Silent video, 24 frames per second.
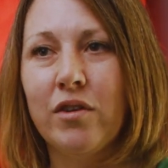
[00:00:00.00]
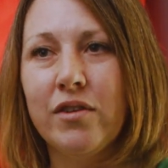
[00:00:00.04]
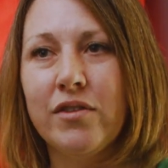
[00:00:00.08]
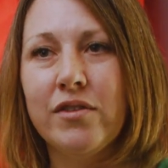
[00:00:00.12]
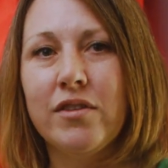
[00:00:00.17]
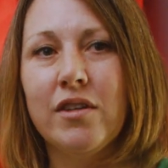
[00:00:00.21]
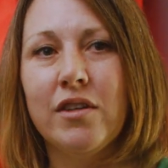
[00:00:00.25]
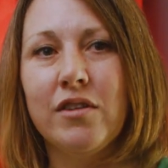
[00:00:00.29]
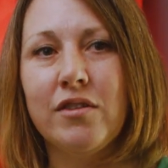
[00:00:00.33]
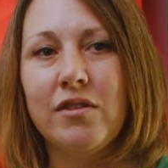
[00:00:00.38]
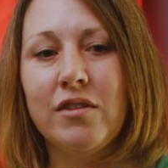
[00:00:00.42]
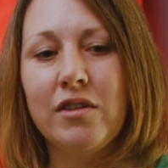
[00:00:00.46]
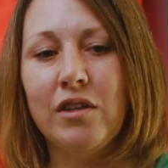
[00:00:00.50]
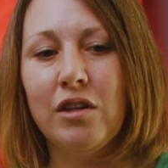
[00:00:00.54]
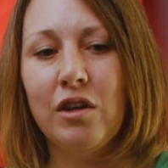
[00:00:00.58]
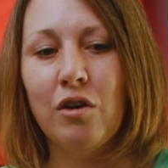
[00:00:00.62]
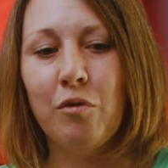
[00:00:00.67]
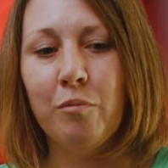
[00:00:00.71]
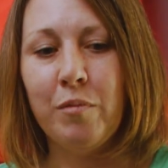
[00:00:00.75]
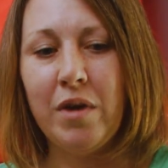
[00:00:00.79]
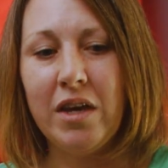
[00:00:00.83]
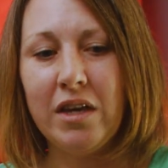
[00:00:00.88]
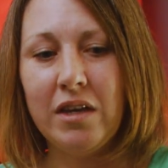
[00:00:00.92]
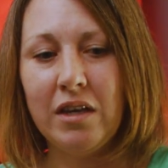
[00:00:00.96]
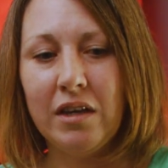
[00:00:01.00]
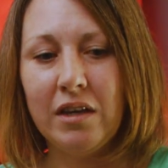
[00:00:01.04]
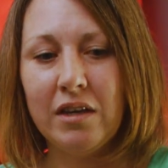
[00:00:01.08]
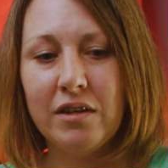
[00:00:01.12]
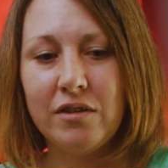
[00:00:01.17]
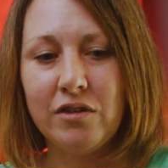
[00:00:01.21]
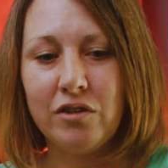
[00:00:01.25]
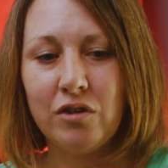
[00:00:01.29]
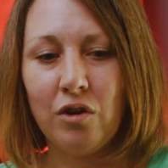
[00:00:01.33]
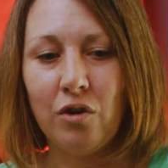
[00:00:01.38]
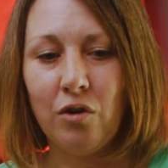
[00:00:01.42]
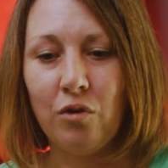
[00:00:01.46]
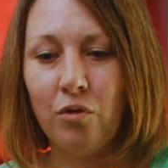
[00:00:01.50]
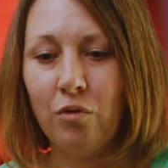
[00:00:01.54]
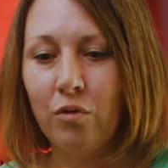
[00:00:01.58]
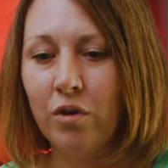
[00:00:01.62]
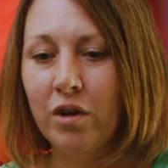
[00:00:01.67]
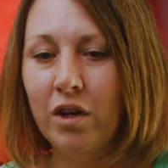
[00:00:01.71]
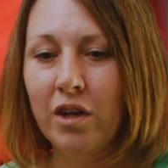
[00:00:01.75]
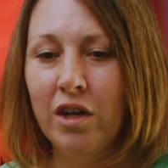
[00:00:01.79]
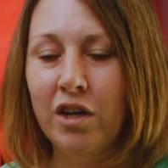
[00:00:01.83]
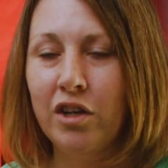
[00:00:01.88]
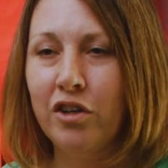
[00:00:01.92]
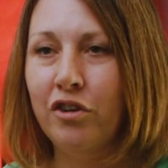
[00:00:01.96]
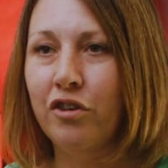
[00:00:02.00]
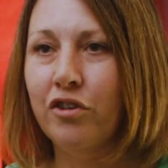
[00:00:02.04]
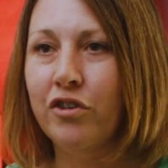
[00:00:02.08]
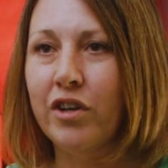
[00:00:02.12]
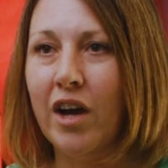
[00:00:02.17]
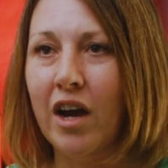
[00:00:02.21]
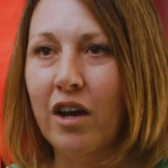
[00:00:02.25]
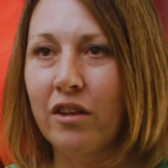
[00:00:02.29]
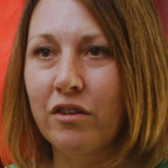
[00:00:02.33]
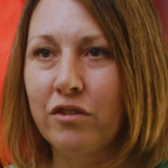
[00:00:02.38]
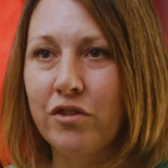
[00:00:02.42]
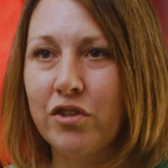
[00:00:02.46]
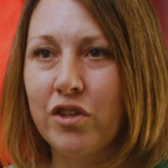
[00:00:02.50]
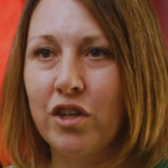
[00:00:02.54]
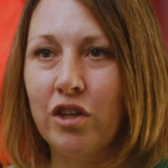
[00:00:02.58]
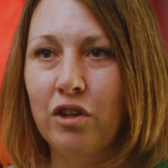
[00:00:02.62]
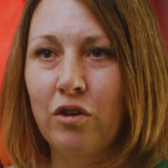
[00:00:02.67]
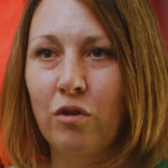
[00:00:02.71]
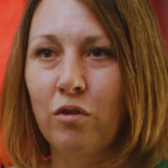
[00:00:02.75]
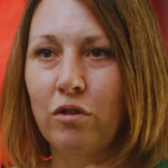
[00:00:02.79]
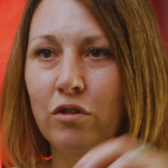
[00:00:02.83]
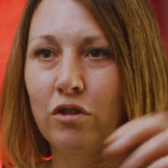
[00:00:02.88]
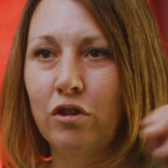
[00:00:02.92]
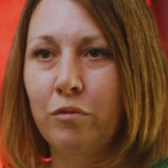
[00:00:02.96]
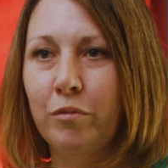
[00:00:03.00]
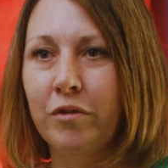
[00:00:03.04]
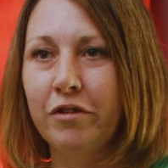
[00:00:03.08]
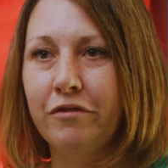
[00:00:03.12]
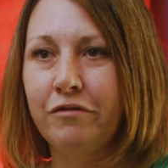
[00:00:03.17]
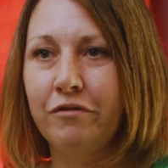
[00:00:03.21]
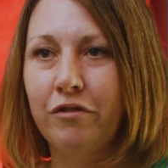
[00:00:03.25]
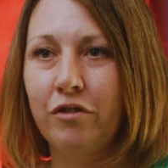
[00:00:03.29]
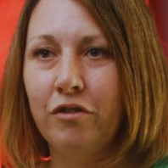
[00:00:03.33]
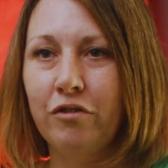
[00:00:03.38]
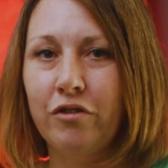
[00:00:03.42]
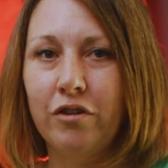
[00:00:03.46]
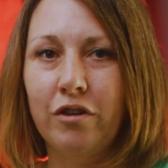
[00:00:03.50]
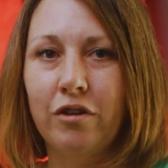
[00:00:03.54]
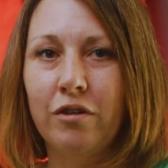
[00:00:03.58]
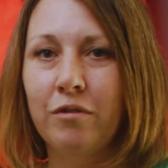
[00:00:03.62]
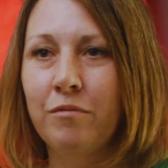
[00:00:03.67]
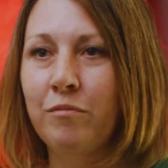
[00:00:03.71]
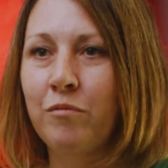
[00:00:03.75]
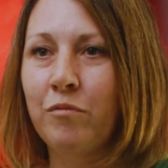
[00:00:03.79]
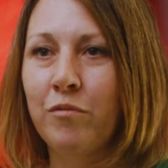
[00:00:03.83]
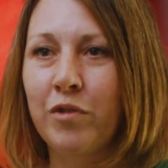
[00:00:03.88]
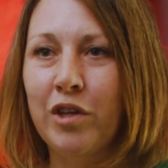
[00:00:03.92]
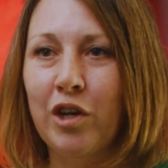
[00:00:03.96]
is making it so your dollars can go a little bit further.